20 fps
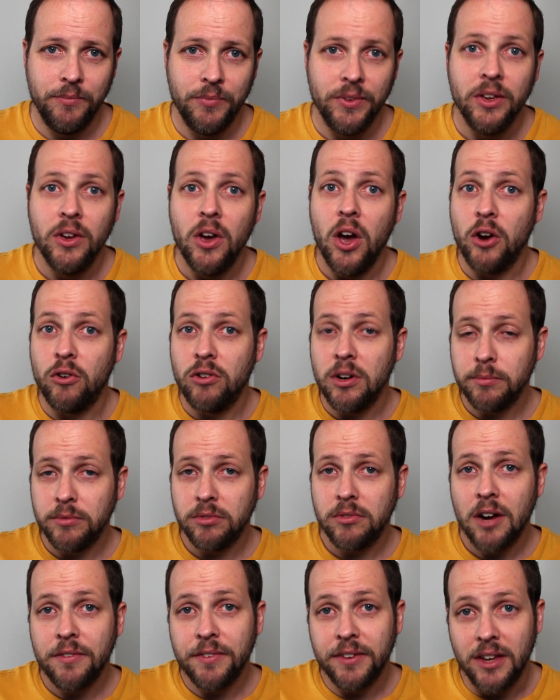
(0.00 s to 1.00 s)
A
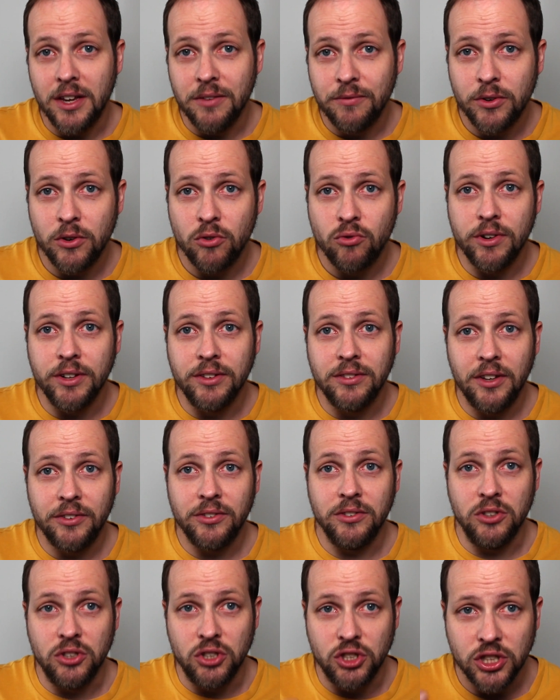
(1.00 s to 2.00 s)
cryptographic inventory
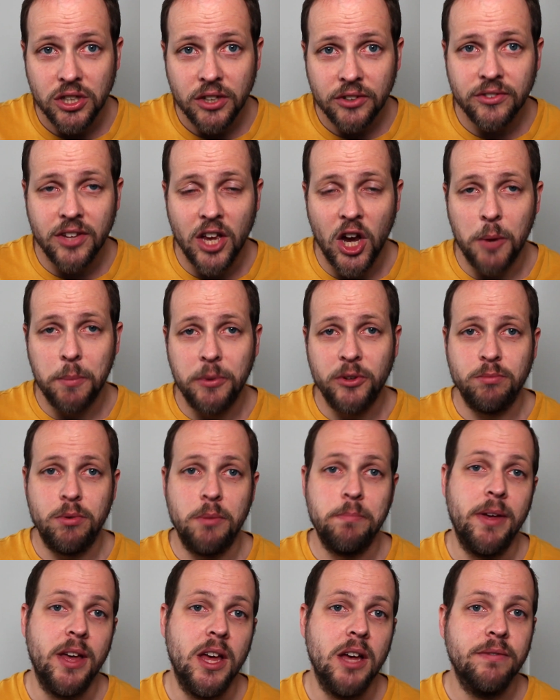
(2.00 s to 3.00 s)
doesn't just help us
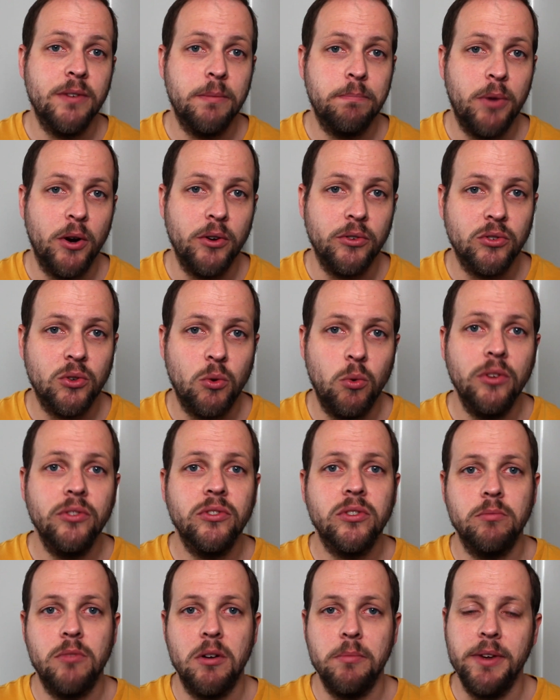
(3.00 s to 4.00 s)
prepare for
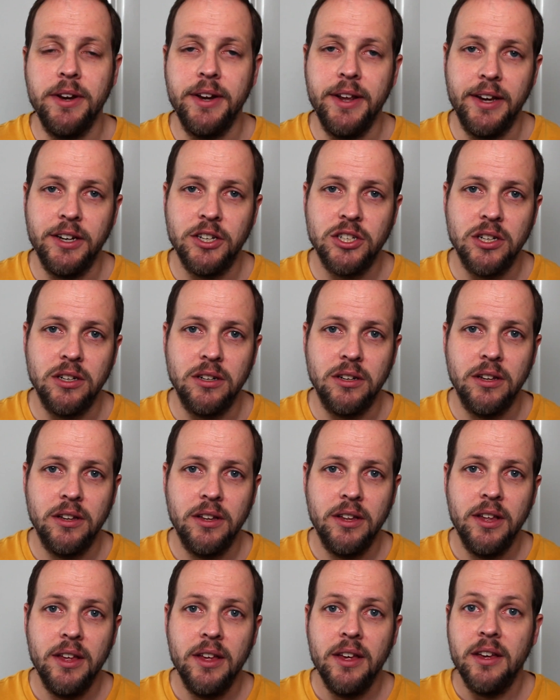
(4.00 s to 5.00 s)
post-quantum remediation.
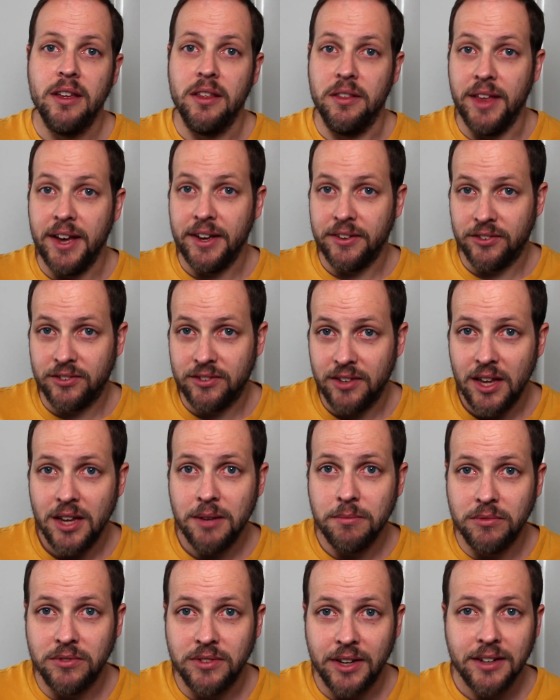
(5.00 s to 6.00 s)
That
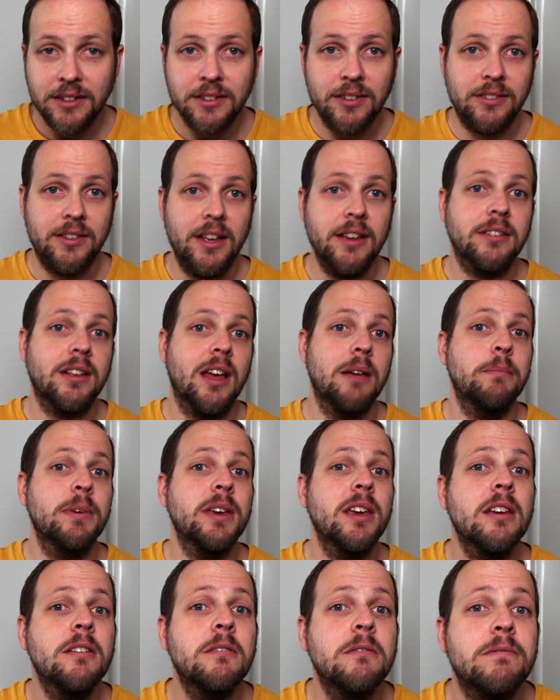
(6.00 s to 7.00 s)
same dataset can
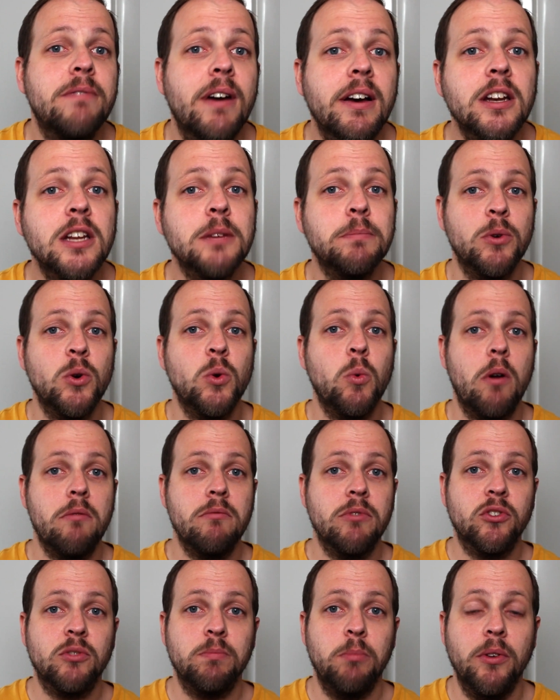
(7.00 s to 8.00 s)
be invaluable when
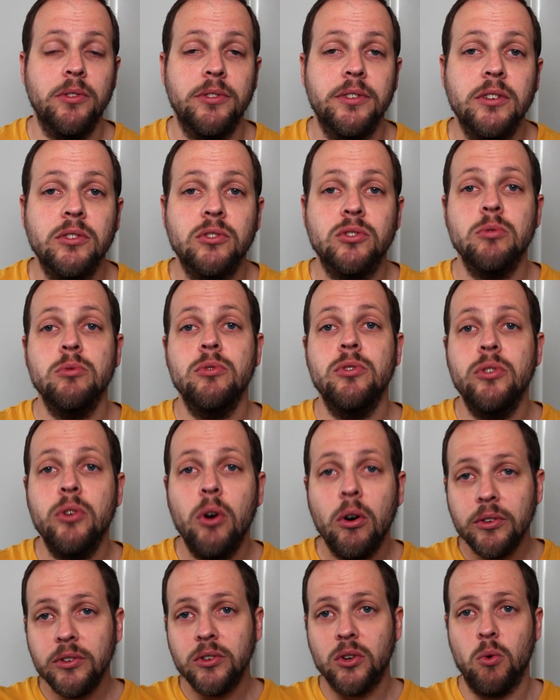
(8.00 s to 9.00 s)
responding to
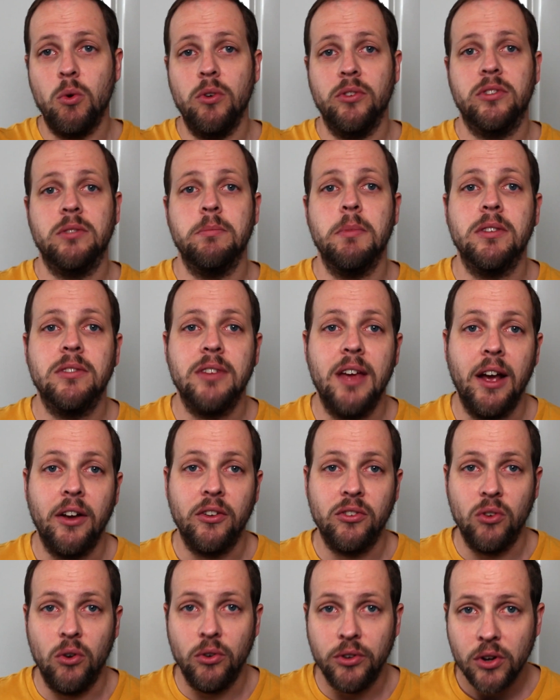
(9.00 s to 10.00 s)
non-quantum
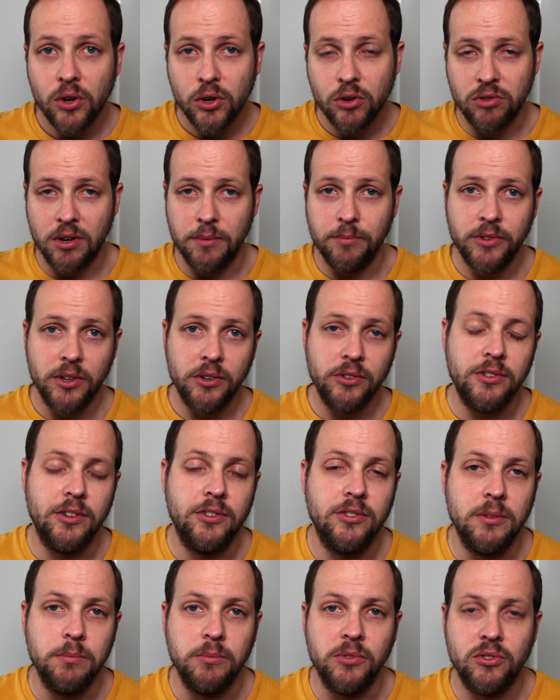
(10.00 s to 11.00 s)
attacks on our crypto
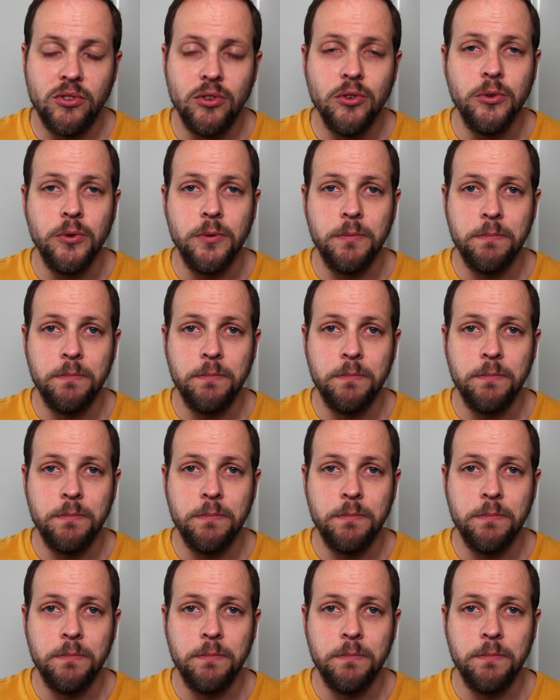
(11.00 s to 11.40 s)
systems too.